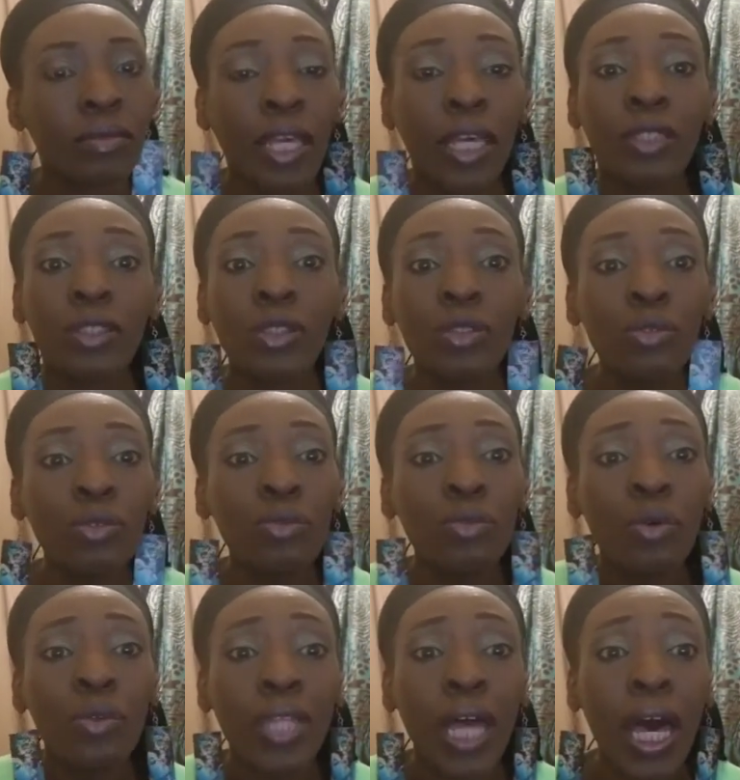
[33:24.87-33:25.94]
I do
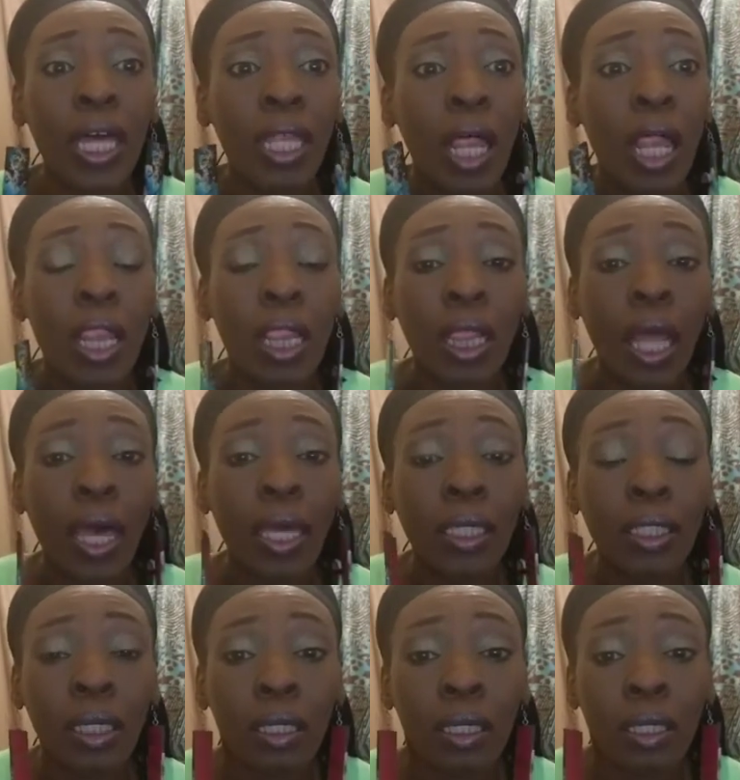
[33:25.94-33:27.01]
not
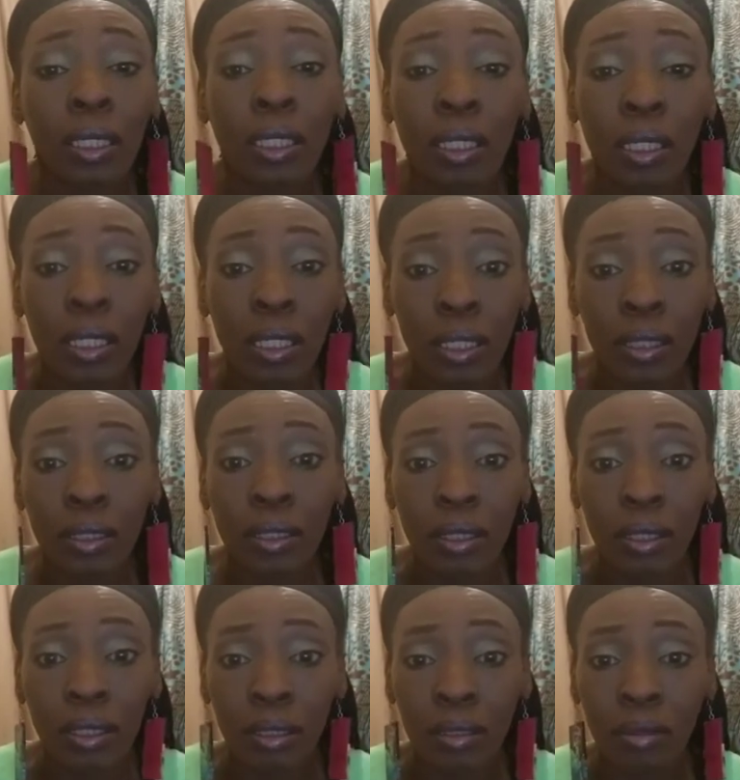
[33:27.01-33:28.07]
like
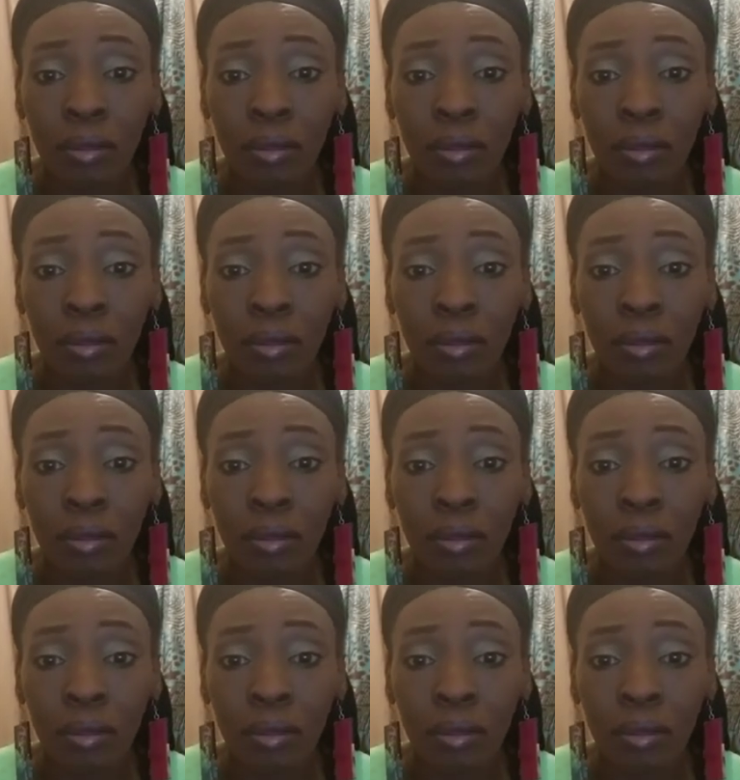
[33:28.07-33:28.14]
it.